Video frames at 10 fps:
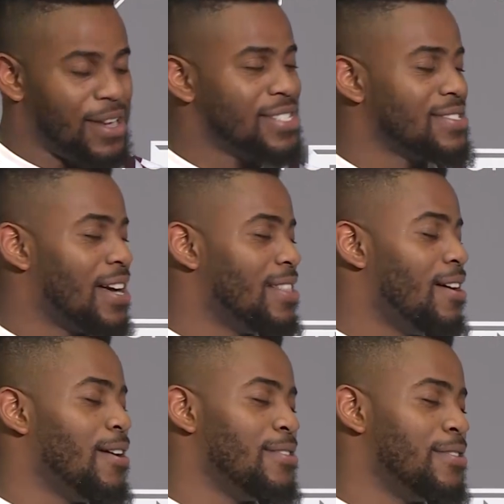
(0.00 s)
I still got
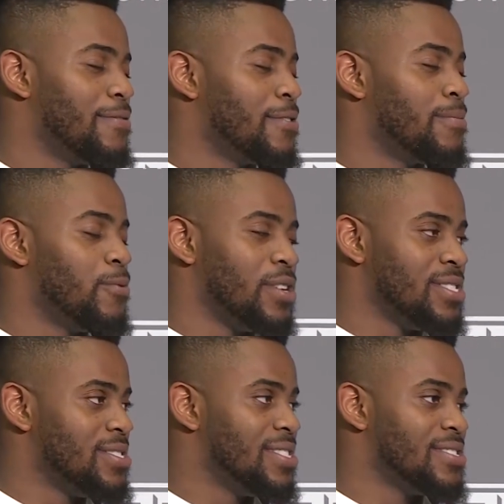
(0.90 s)
all love for him, what
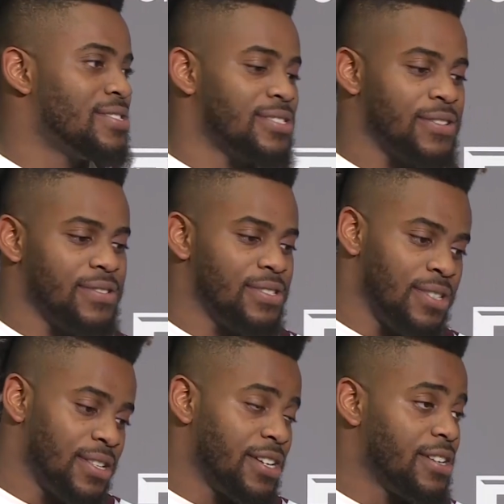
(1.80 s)
he's done so
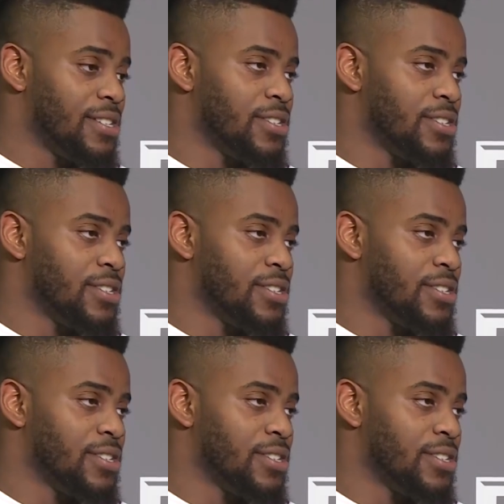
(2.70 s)
done here.